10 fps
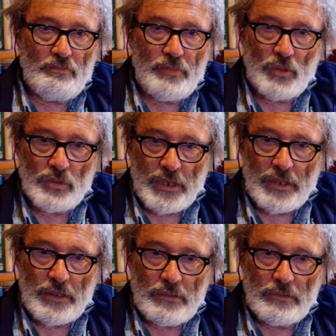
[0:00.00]
building
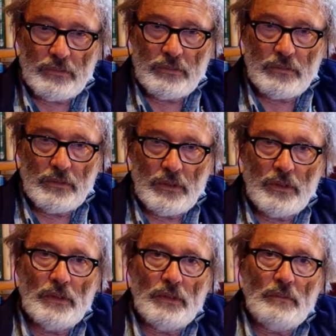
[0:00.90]

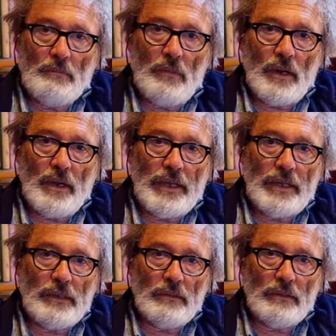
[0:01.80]
my